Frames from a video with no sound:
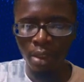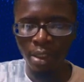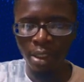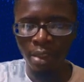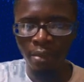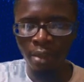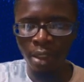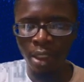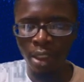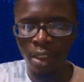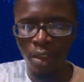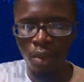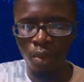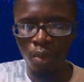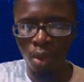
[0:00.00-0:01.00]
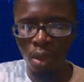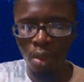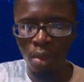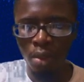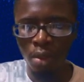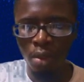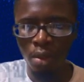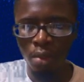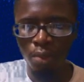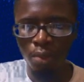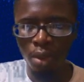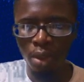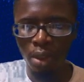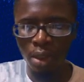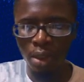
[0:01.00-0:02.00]
Given h is 1,
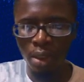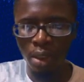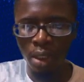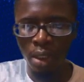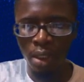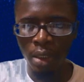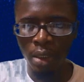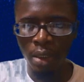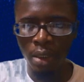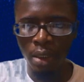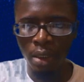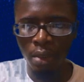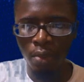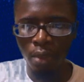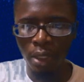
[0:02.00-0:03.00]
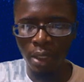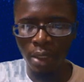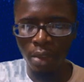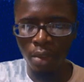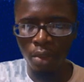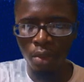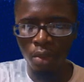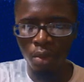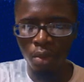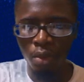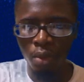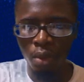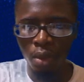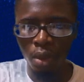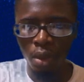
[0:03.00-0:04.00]
p is 8, and y is 2,
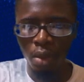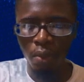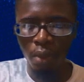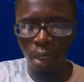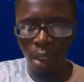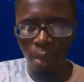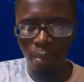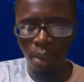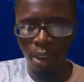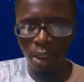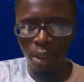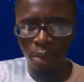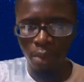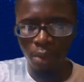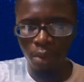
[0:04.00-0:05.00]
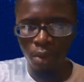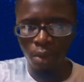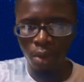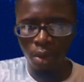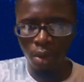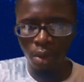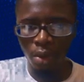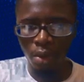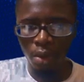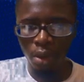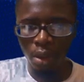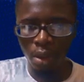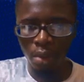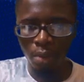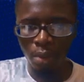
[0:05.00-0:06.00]
we can make substitution into
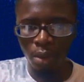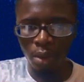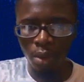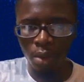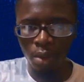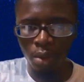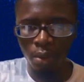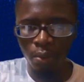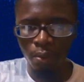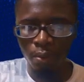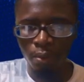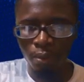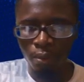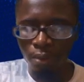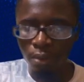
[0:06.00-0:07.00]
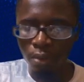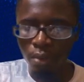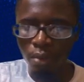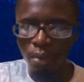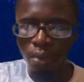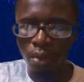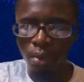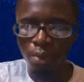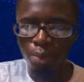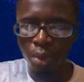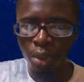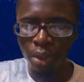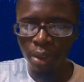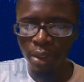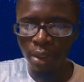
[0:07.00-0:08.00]
this expression.
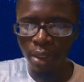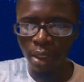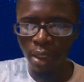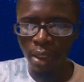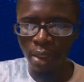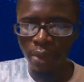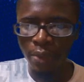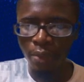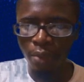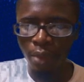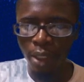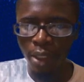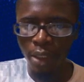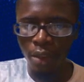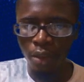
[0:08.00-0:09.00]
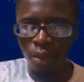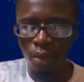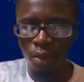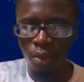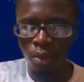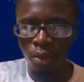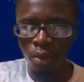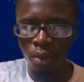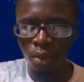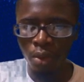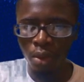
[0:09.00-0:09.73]
P is 8, y is 2.